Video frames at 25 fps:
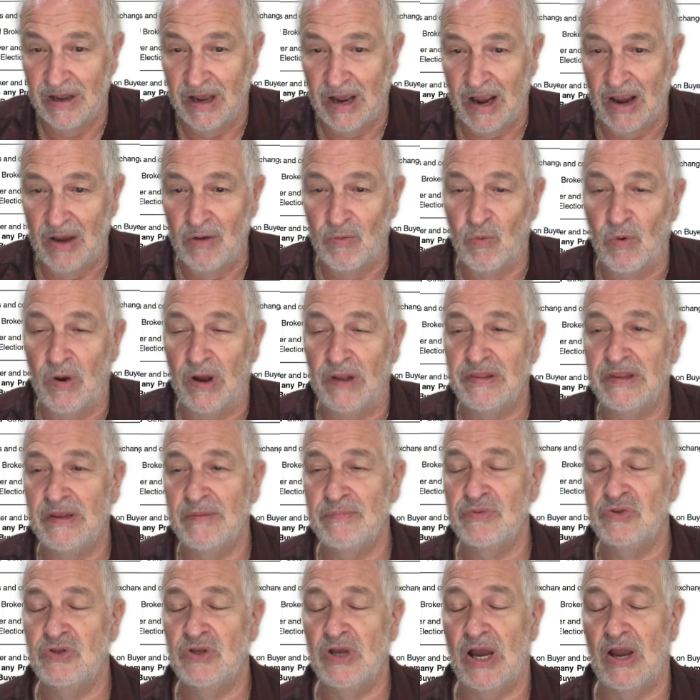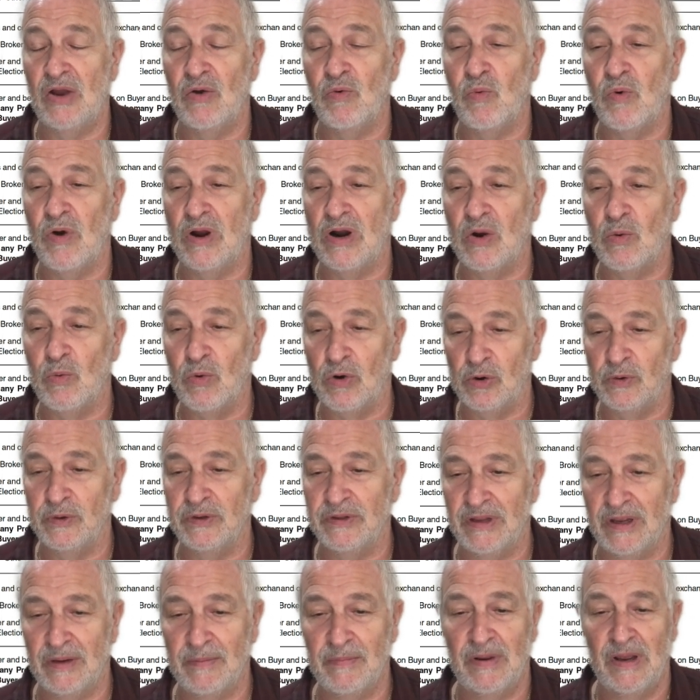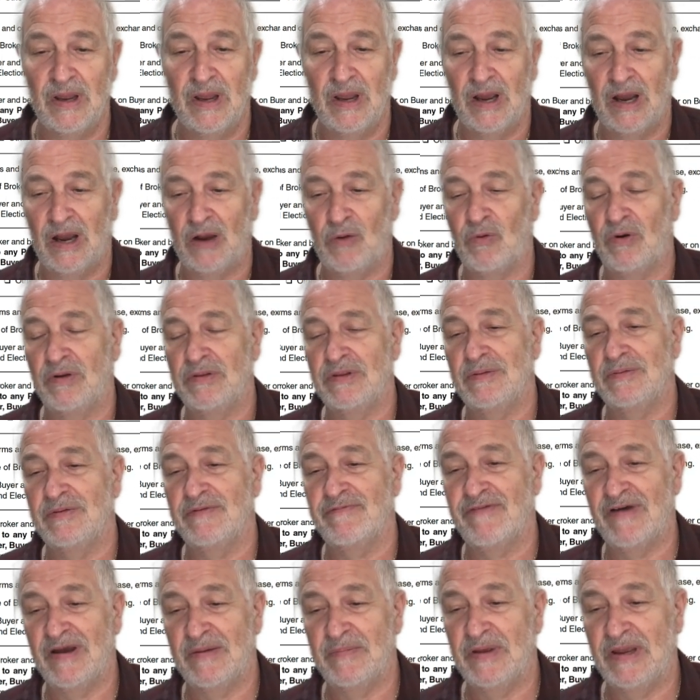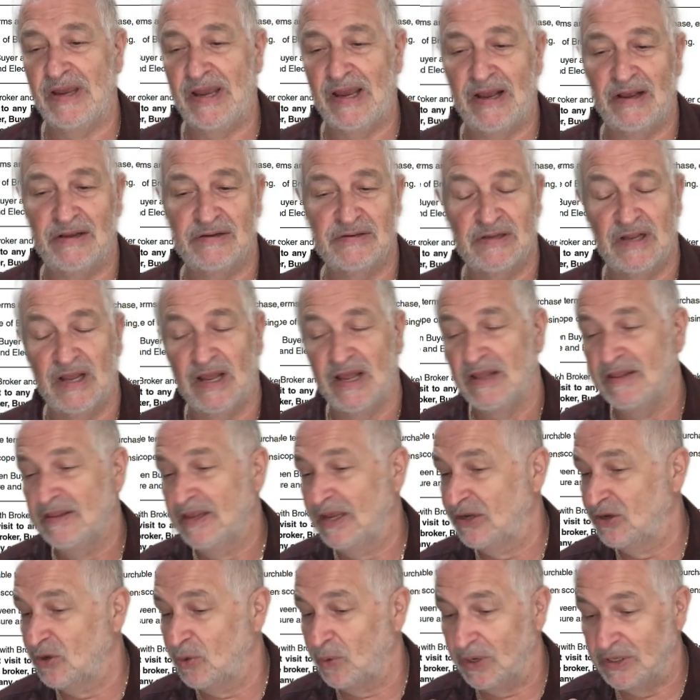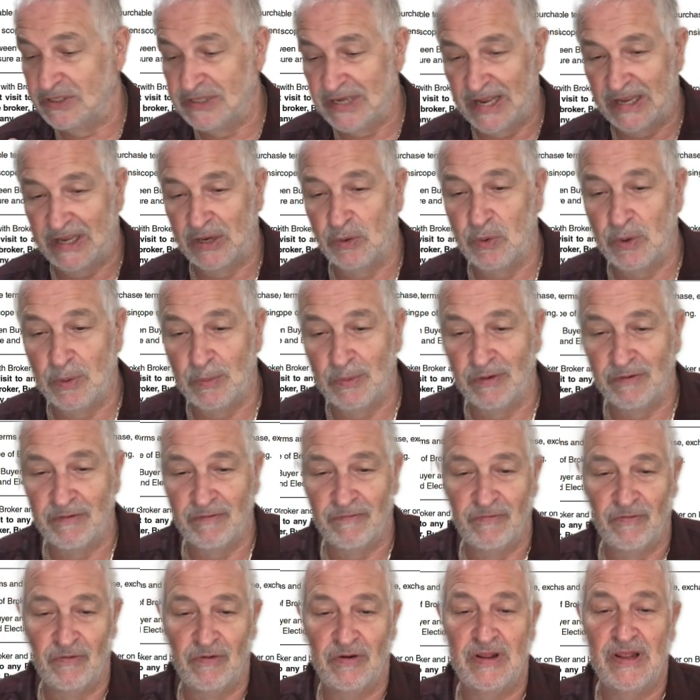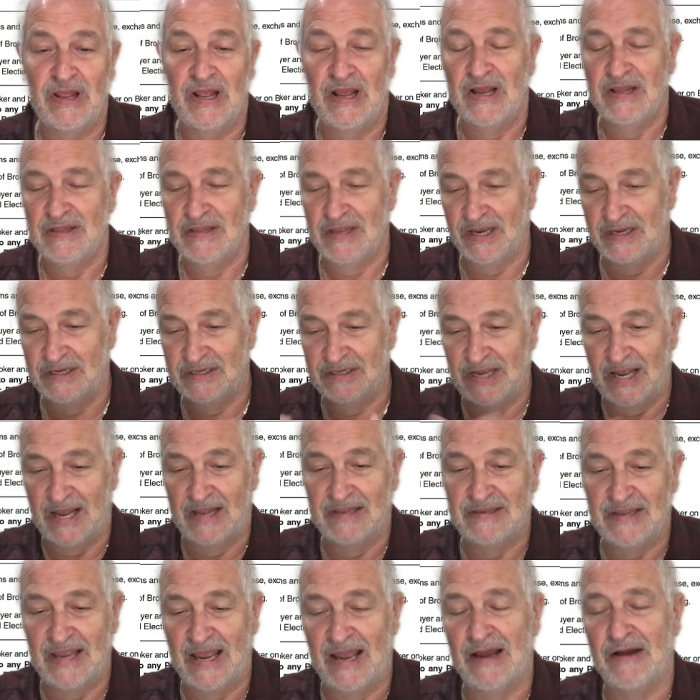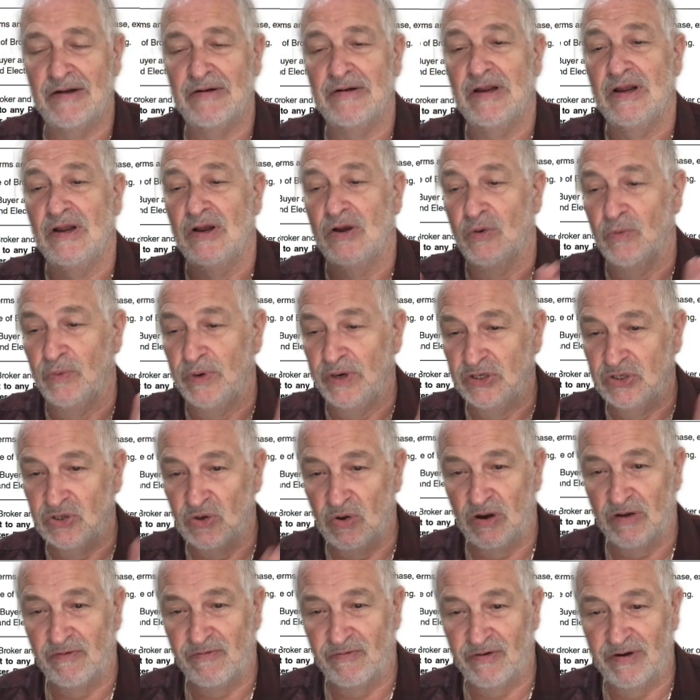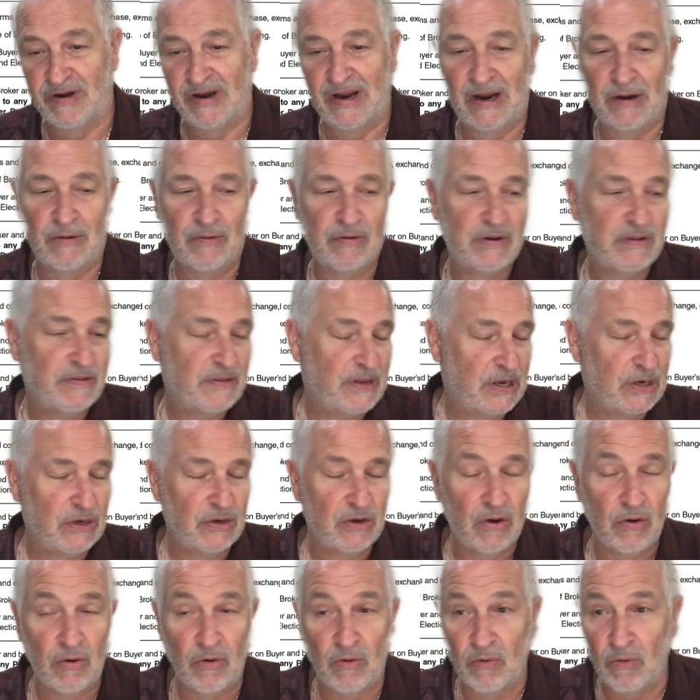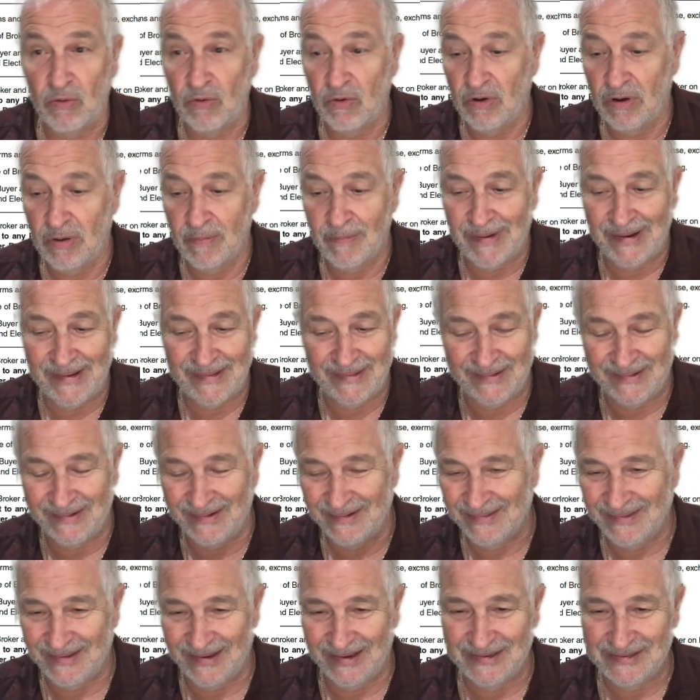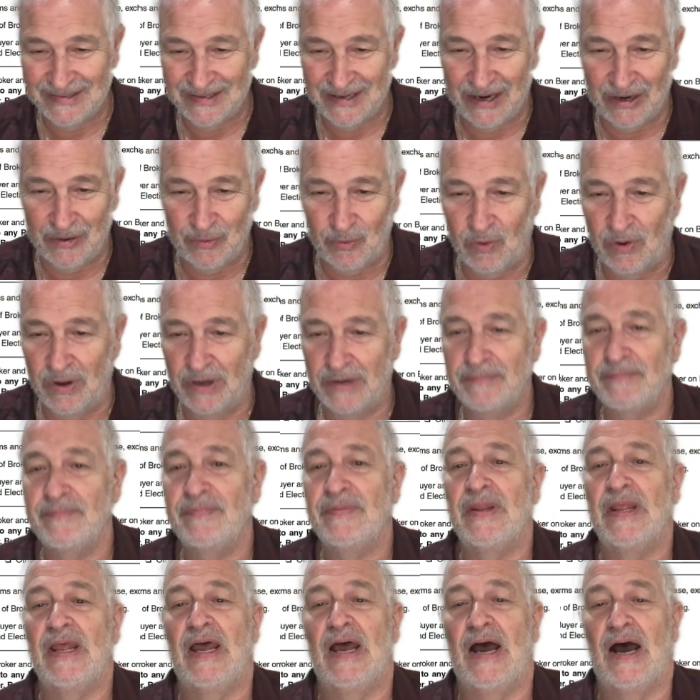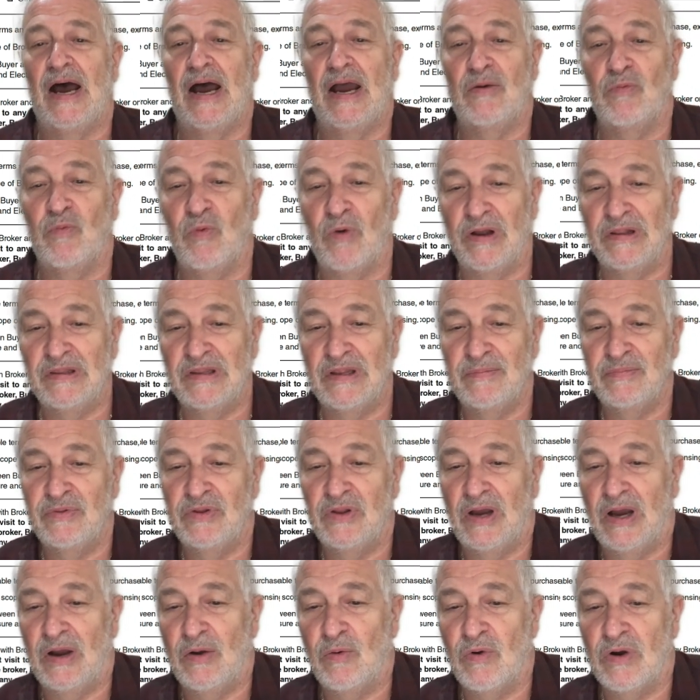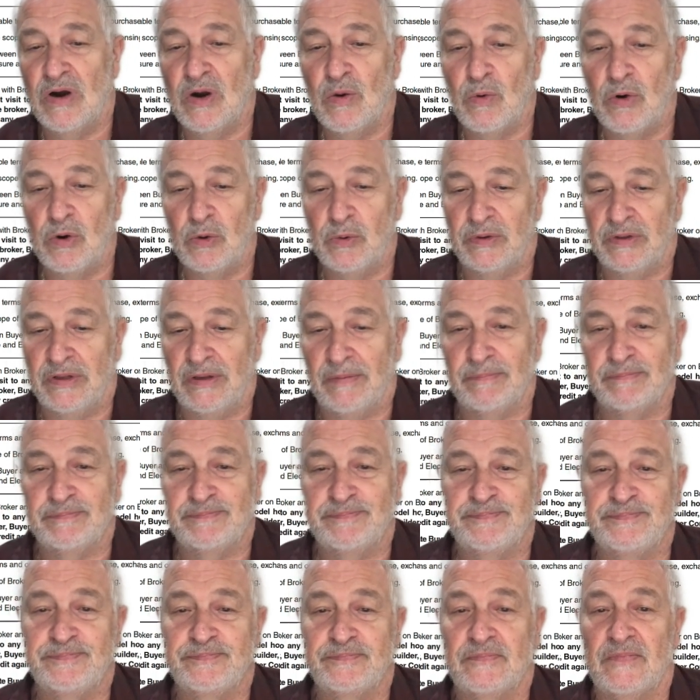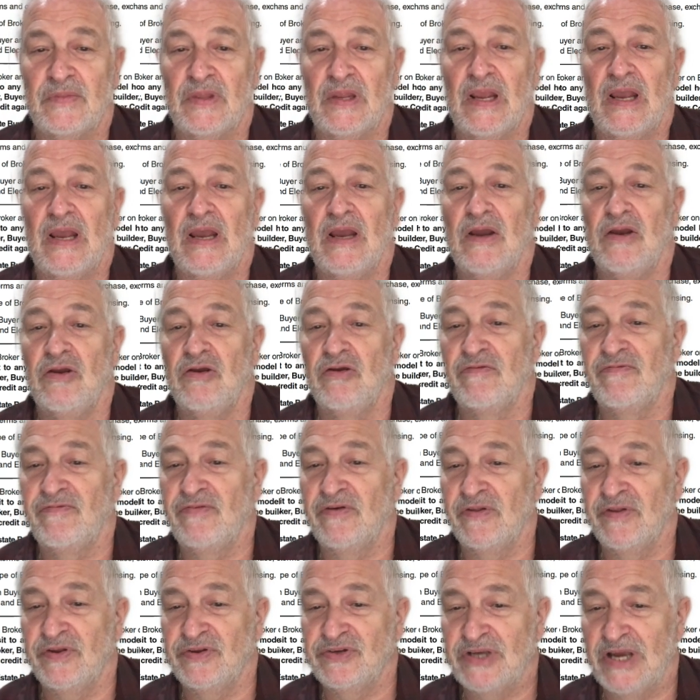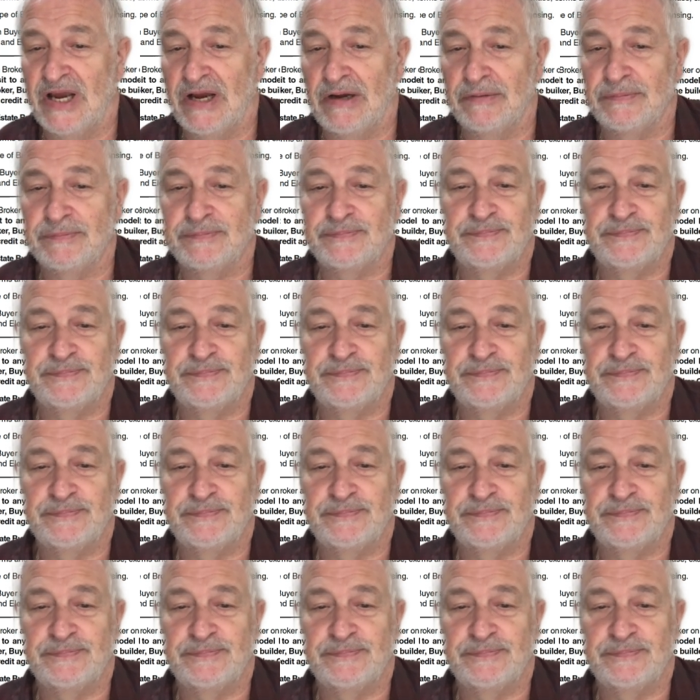I want to work with them. I want them to find me a house. They know exactly what I'm looking for. They sat down. We talked for an hour. They know all my little things that I want. I want to work with them. You fill this out.